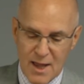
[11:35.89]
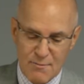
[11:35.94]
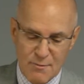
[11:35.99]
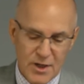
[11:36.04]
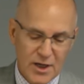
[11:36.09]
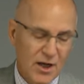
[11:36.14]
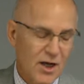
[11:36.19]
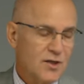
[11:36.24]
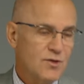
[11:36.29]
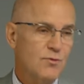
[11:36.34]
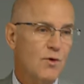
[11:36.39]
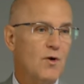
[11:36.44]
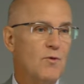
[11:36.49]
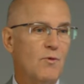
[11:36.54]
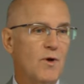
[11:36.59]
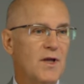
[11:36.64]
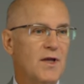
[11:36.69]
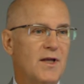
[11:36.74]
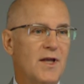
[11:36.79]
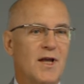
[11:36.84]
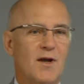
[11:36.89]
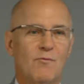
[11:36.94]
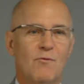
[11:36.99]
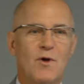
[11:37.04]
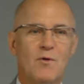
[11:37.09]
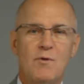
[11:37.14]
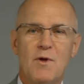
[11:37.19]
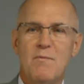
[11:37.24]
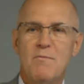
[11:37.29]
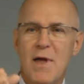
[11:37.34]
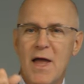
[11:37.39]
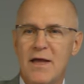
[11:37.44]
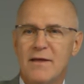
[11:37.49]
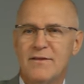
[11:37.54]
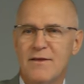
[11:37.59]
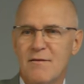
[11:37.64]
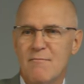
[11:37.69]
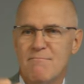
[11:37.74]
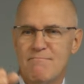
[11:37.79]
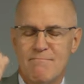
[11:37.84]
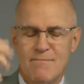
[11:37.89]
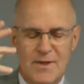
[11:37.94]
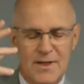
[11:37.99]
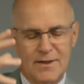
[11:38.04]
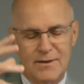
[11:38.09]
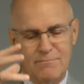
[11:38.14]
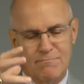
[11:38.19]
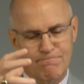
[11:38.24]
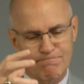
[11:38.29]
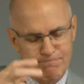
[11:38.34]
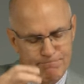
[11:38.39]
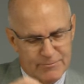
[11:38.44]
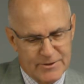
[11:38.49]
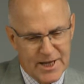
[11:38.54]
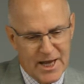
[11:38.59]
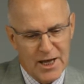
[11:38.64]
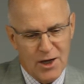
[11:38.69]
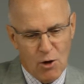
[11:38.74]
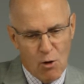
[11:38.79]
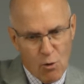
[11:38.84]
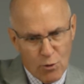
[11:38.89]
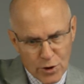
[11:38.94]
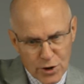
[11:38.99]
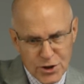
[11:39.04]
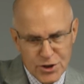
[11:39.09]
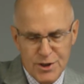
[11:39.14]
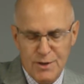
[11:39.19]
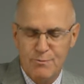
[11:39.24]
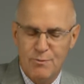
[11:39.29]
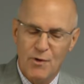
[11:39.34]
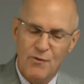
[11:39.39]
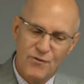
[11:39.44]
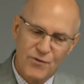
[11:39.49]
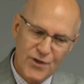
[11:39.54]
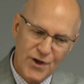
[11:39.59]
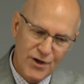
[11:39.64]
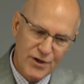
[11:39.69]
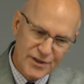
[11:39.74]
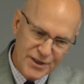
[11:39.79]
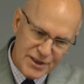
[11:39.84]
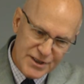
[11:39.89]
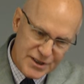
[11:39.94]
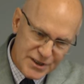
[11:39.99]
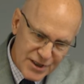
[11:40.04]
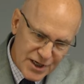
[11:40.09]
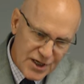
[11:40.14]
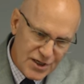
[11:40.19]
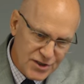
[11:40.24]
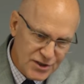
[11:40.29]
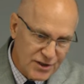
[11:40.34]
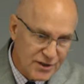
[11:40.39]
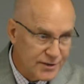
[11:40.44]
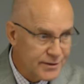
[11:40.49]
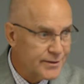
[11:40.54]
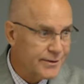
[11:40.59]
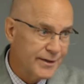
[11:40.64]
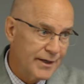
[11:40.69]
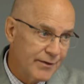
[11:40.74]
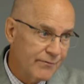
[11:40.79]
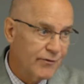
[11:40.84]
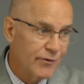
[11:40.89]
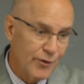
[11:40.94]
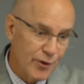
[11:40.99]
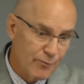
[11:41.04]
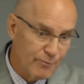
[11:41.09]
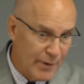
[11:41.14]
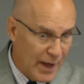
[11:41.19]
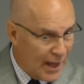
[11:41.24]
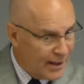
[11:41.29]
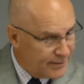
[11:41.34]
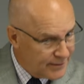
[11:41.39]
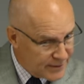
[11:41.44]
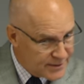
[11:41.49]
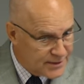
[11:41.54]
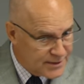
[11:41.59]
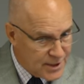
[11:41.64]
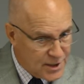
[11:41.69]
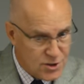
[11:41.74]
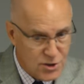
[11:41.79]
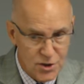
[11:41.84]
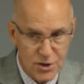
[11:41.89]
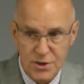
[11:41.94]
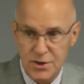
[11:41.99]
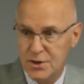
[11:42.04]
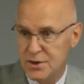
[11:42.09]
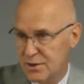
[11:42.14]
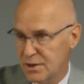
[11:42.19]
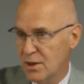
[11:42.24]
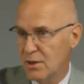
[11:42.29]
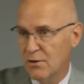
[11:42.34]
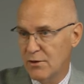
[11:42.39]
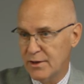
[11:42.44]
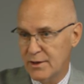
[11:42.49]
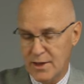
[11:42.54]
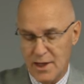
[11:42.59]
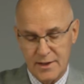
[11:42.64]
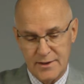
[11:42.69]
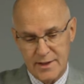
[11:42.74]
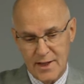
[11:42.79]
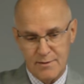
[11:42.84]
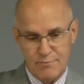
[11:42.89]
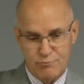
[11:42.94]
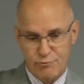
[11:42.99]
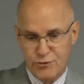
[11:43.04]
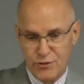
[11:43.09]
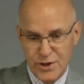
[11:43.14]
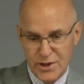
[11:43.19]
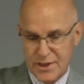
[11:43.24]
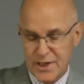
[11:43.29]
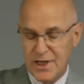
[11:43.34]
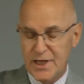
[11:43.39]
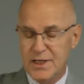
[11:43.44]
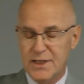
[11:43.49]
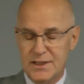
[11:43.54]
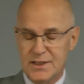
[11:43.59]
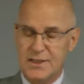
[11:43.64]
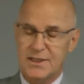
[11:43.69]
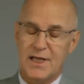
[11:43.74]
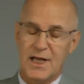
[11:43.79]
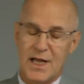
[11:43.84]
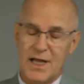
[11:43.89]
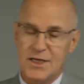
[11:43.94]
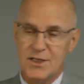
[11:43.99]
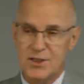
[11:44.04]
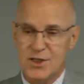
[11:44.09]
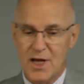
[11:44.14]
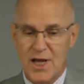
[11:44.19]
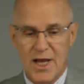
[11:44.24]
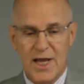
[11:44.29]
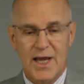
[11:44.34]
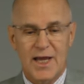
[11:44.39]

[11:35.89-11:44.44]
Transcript: Because when we, when we make them take ownership of their decisions, even their bad decisions, you know, at, at that preteen stage,